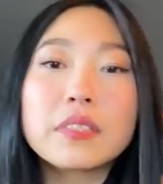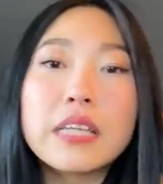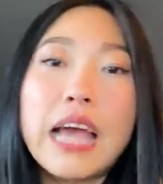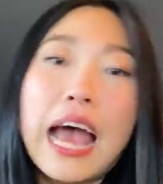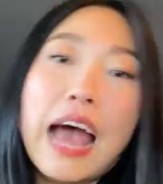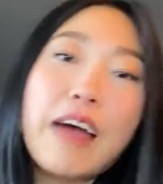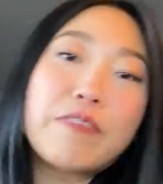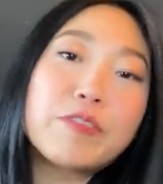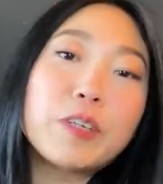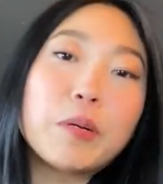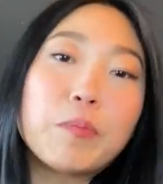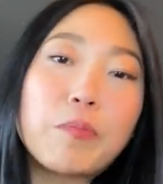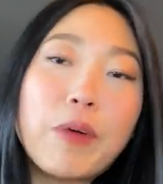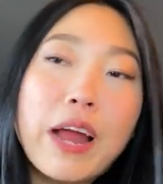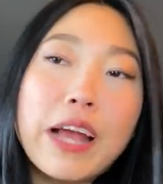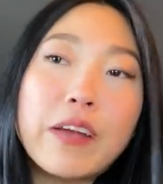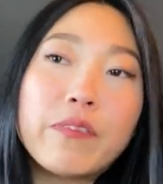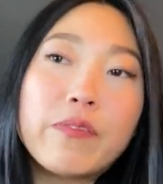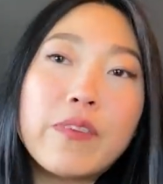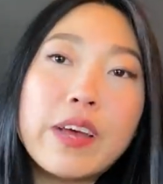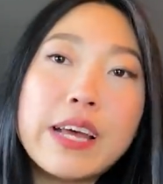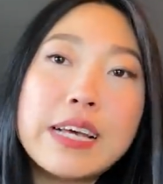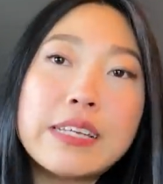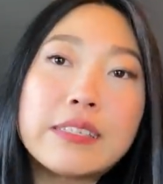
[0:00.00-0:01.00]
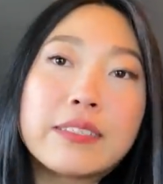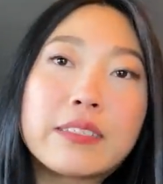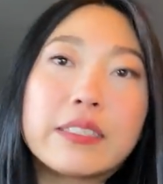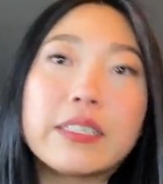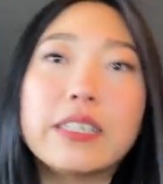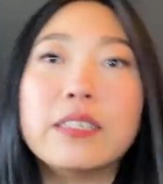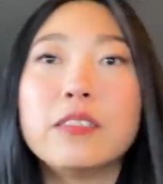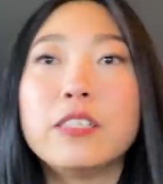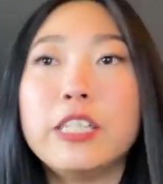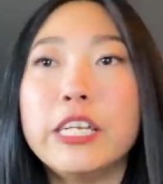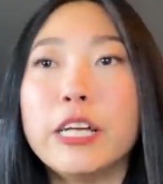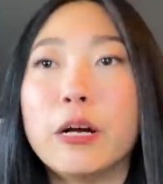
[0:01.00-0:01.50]
After breakfast,
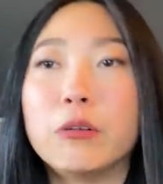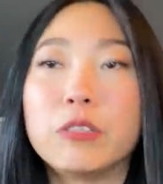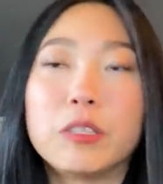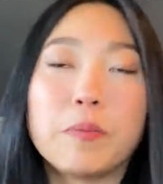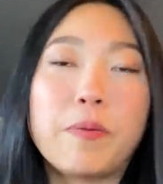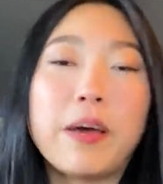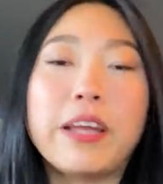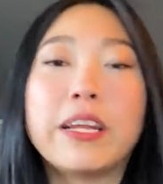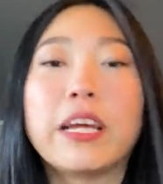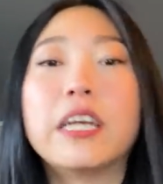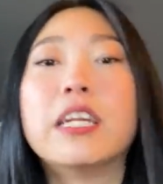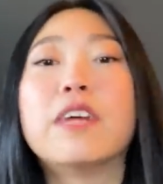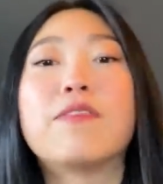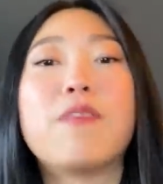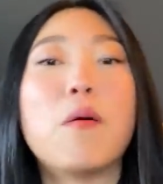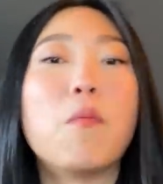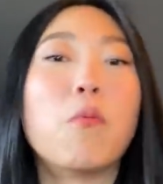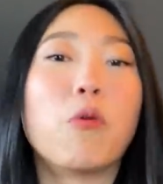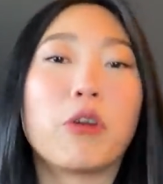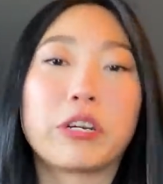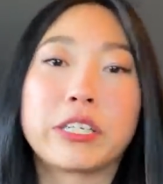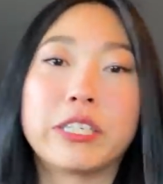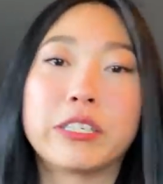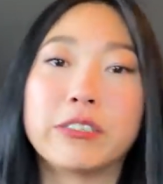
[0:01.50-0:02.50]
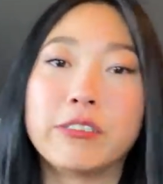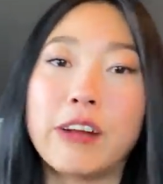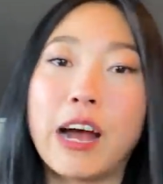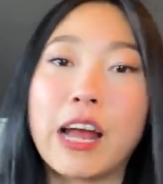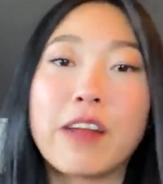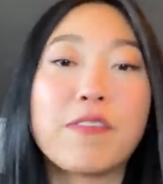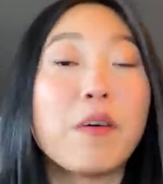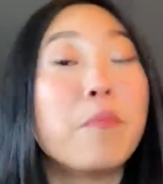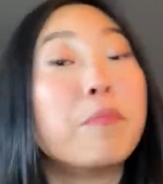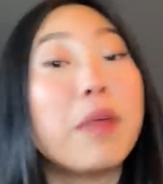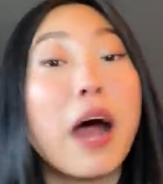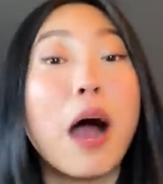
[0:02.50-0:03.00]
you know, depending on if I'm working or
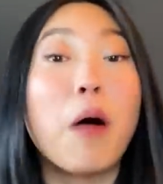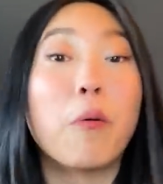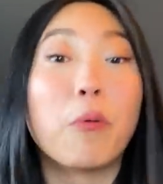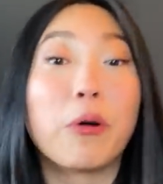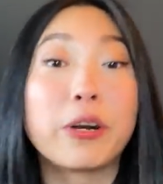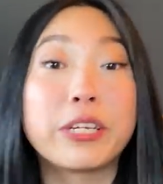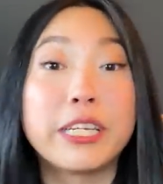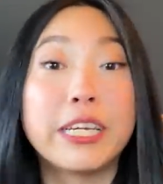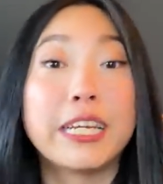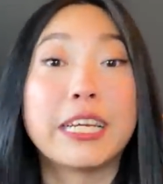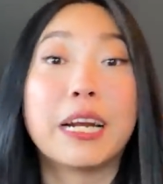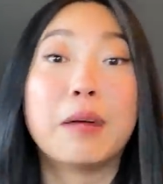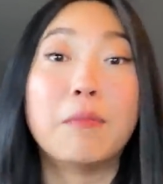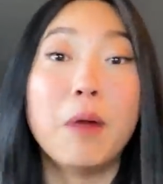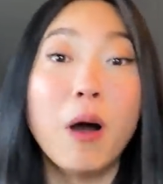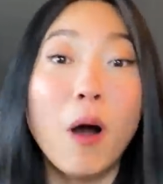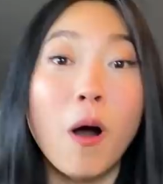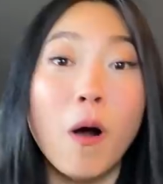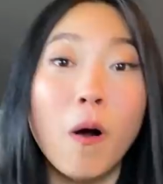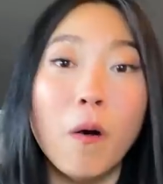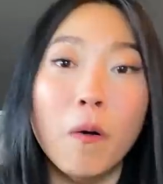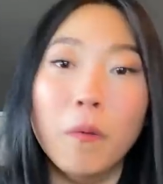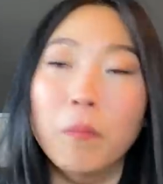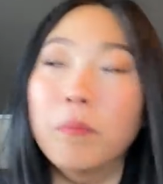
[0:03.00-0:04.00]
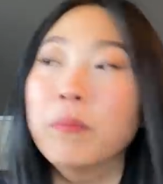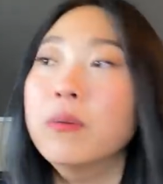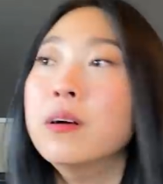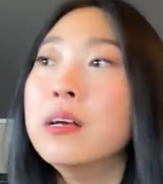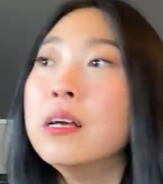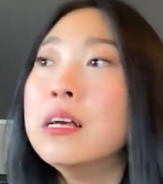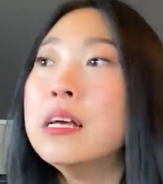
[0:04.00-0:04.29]
not, if I'm not working and I'm home,